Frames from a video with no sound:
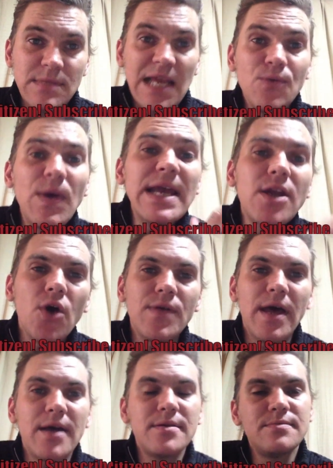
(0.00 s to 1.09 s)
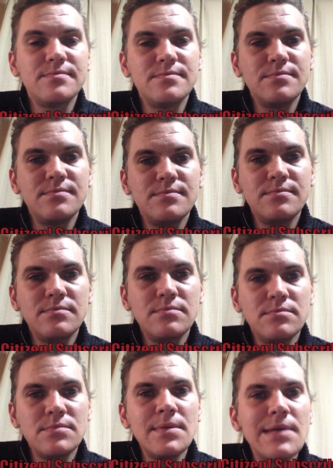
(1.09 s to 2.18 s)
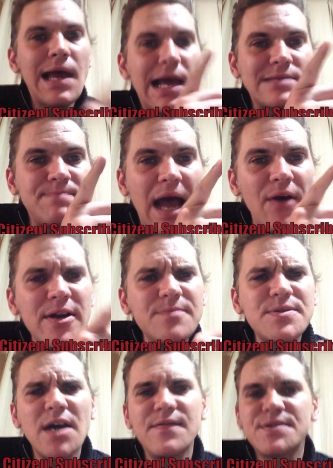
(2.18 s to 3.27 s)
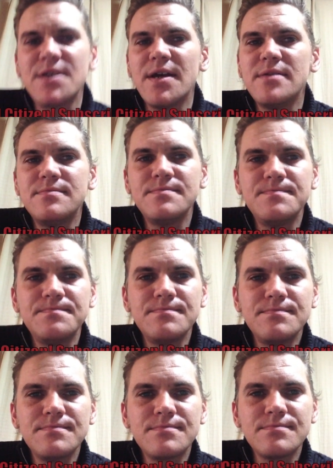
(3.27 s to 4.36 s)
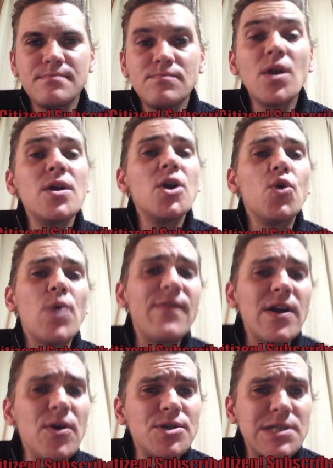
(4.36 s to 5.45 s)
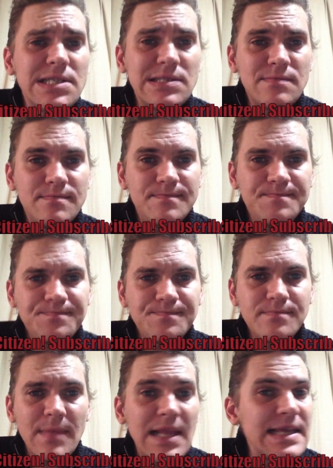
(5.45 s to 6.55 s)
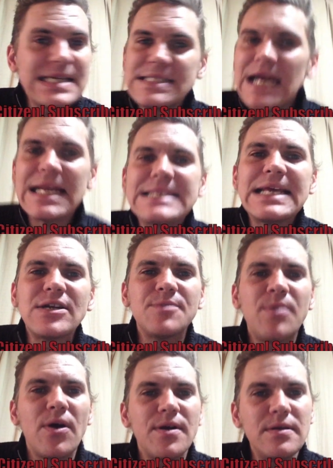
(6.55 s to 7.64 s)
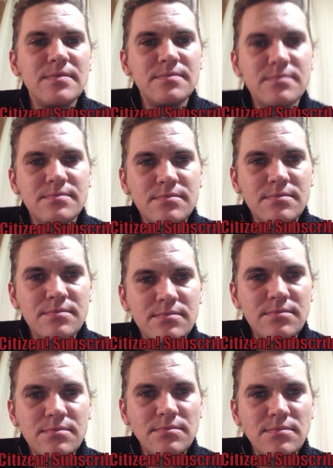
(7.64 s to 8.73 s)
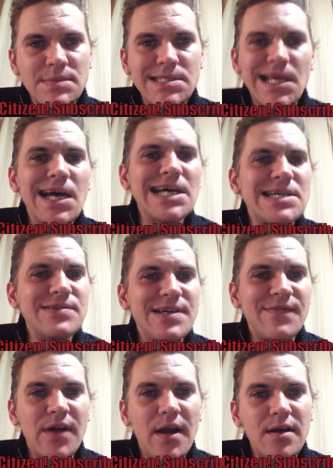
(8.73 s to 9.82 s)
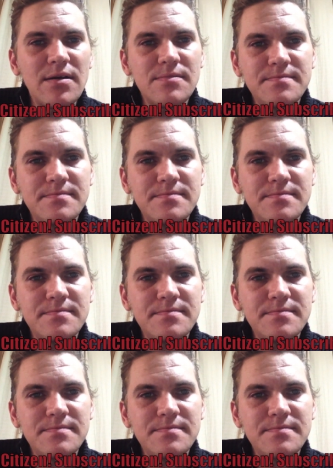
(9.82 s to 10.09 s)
And we know that. As Mao himself said, revolution is not a dinner party. It's an ugly affair.